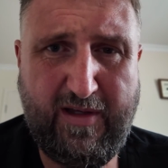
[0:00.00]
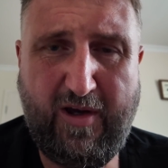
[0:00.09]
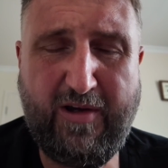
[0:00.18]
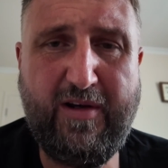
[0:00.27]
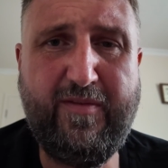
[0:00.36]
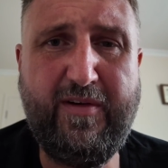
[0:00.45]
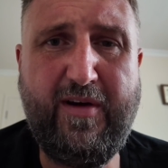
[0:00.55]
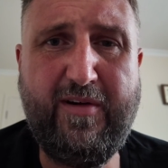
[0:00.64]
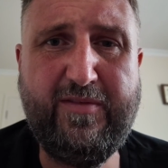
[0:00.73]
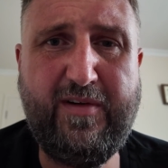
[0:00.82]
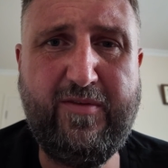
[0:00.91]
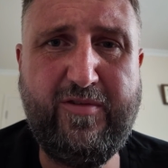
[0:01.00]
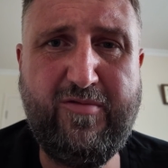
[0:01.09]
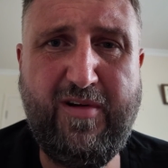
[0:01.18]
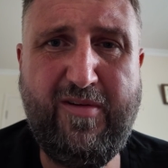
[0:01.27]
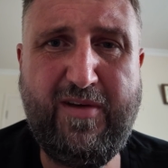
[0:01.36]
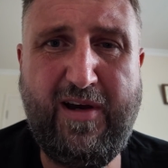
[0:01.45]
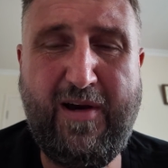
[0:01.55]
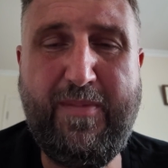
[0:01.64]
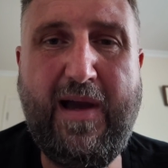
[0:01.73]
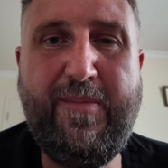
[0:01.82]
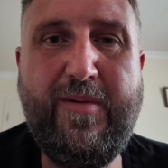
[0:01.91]
I'd love an RS500 road car.
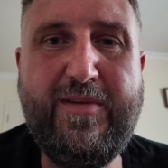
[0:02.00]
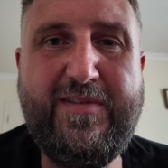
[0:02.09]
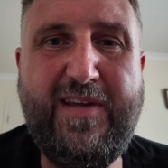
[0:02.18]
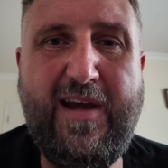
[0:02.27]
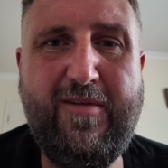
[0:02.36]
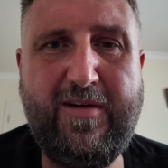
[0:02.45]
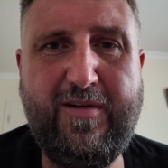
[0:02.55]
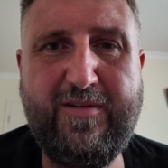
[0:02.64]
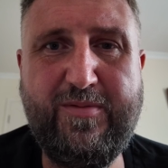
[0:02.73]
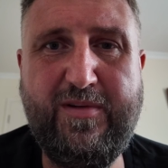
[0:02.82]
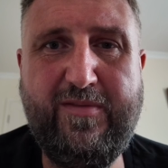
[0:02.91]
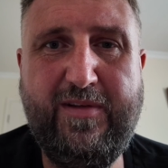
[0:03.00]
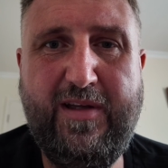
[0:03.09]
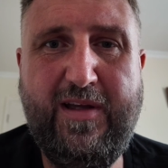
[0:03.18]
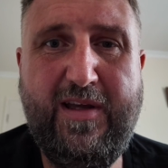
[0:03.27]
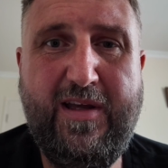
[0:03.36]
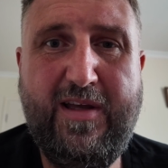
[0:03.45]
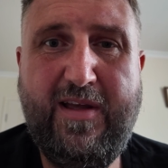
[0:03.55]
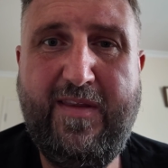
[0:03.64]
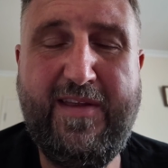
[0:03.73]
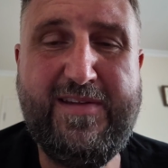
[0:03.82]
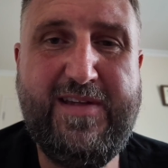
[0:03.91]
Be happy with the Sierra Cosworth.
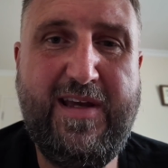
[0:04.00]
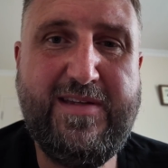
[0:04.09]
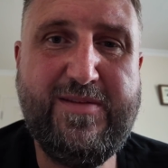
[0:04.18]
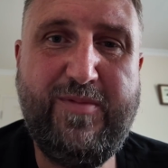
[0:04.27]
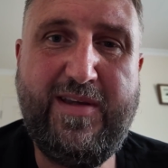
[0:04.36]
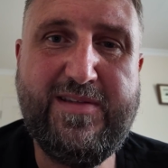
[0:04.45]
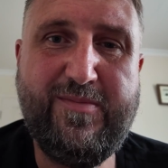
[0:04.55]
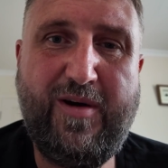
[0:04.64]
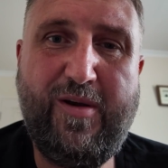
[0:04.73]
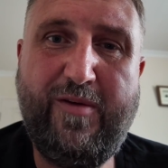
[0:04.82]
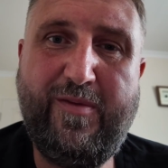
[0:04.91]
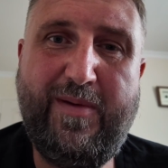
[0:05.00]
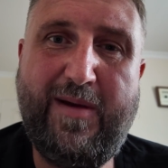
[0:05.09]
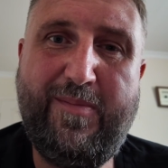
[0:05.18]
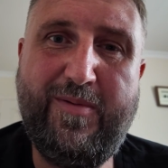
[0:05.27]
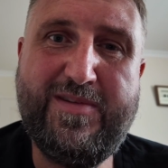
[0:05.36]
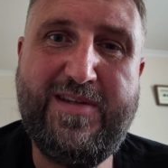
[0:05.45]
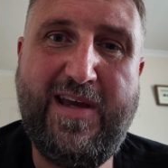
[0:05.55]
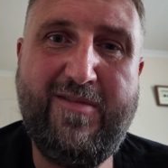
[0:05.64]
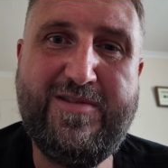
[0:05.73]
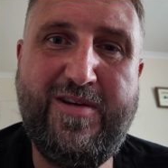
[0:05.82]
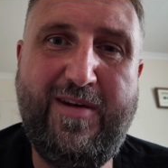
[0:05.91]
There's days and weeks in my life I'd be happy with the
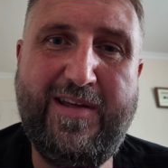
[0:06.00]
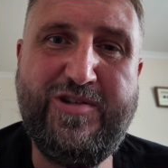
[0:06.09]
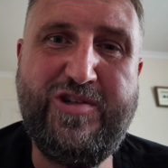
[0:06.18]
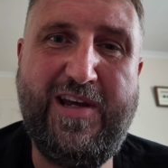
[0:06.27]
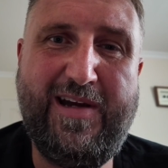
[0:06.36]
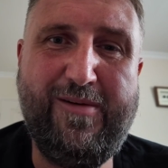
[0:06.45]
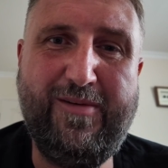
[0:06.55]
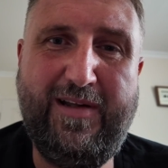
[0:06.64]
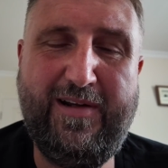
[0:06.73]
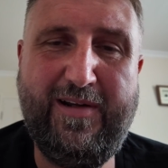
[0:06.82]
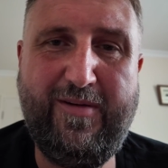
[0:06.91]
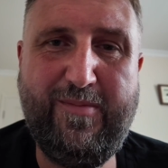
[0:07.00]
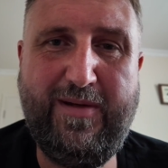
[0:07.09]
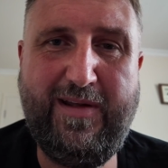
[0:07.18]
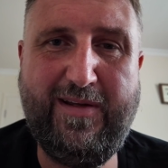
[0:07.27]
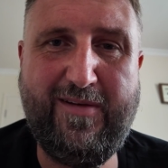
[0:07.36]
Sierra 2-litre Giao, let alone a bleeding